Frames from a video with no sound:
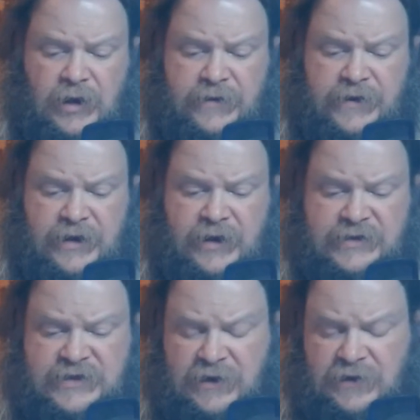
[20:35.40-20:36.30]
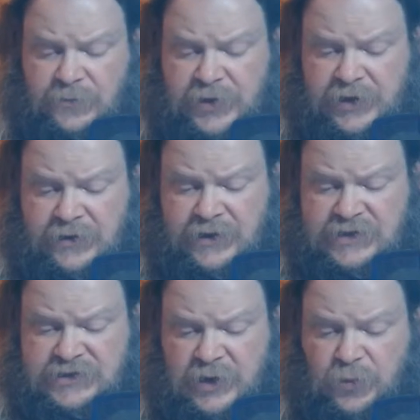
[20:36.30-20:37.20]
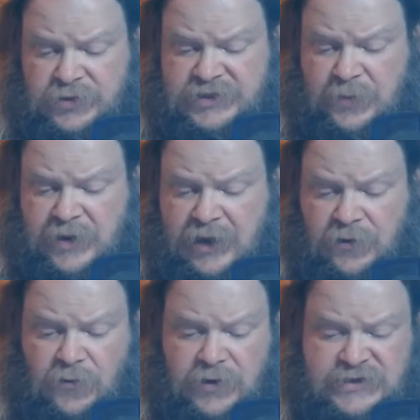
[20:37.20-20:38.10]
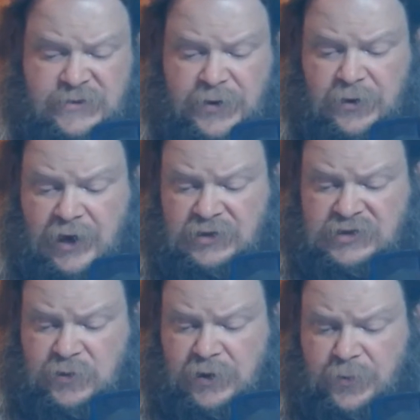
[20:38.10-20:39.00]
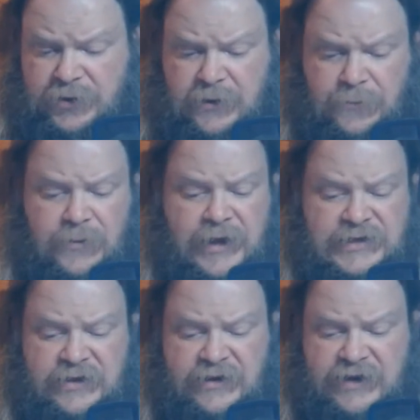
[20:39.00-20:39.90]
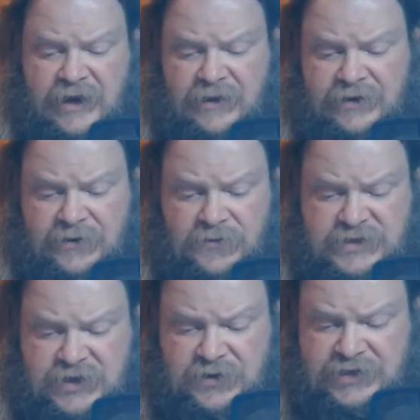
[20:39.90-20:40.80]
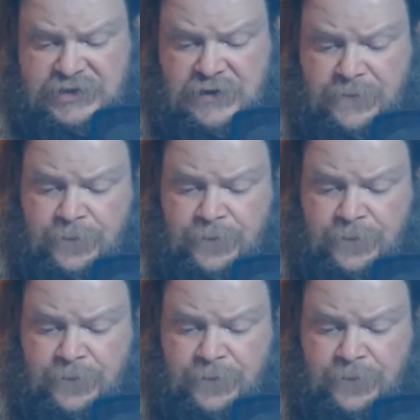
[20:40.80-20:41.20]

In the encyclopedia, these double subcategories appear elsewhere, but their place in the dialectical series